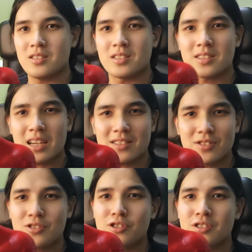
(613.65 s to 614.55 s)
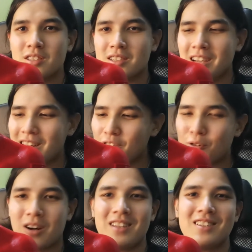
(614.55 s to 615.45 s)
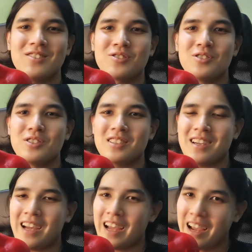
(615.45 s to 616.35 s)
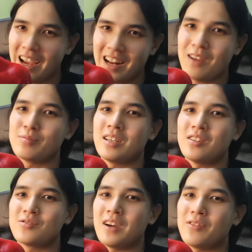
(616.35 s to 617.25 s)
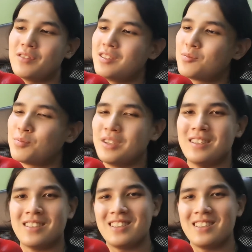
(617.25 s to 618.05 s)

the size is good and the quality is good, and I'm satisfied with this print.